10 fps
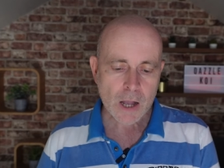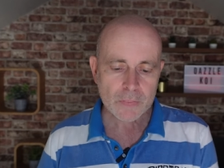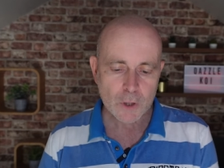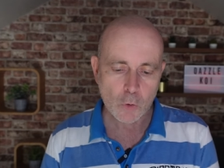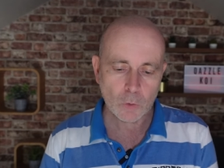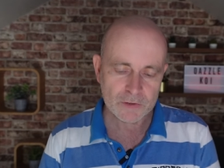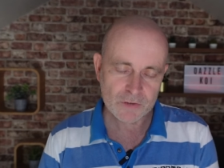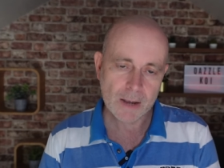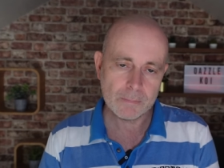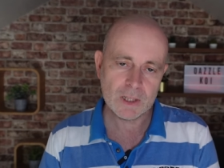The only
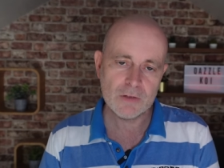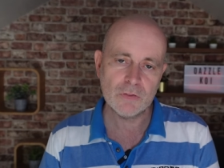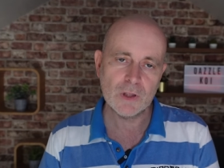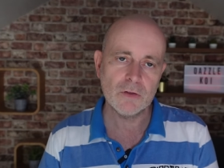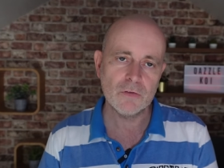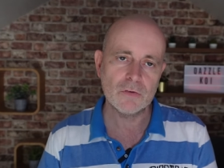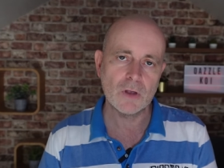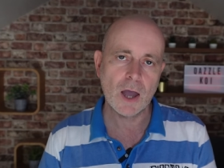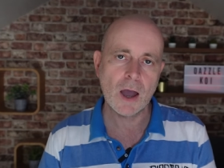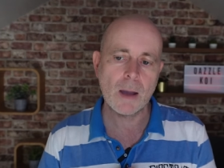time these things
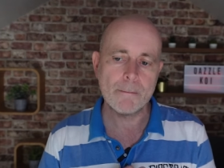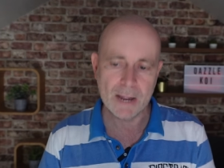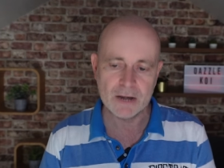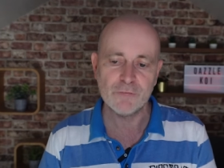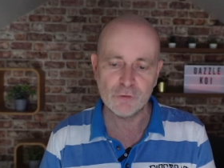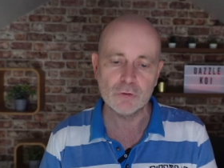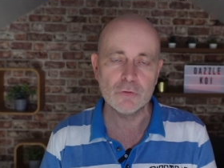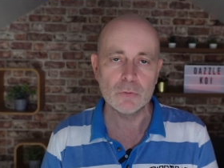are beneficial